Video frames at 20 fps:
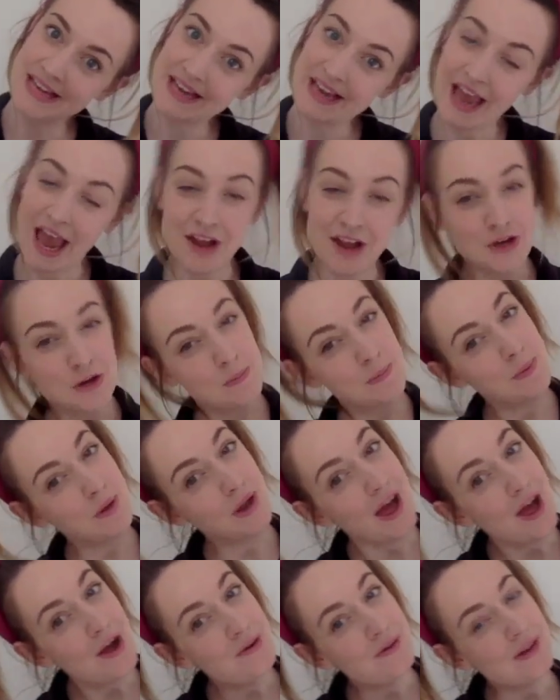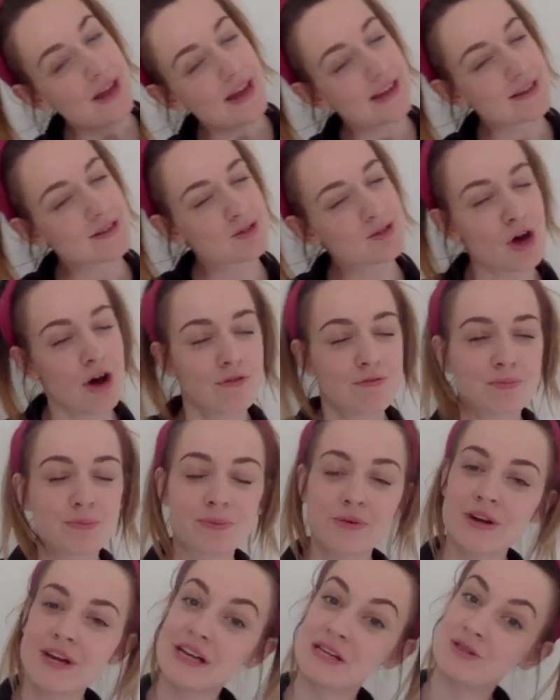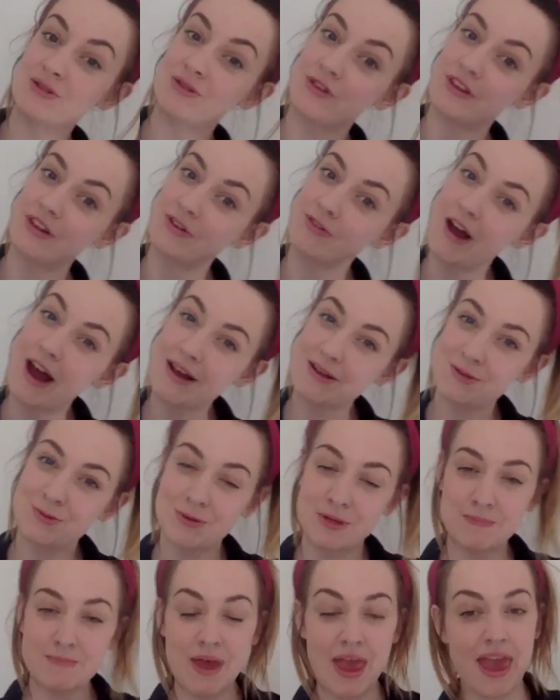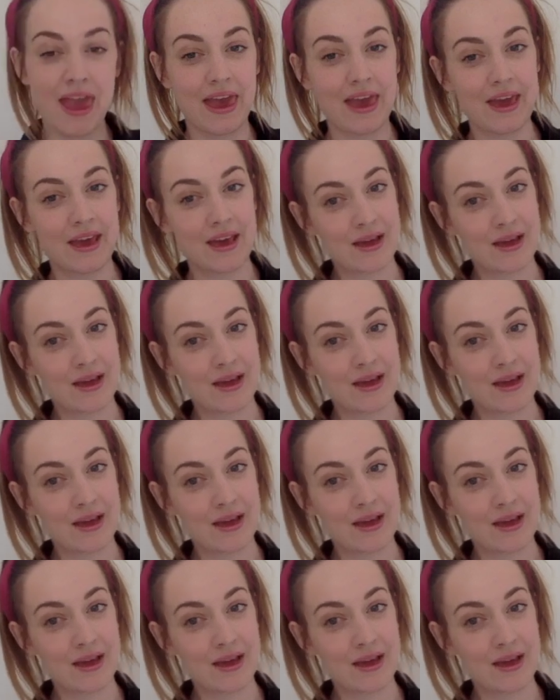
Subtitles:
Can you blow like a soft breeze through the grass with me?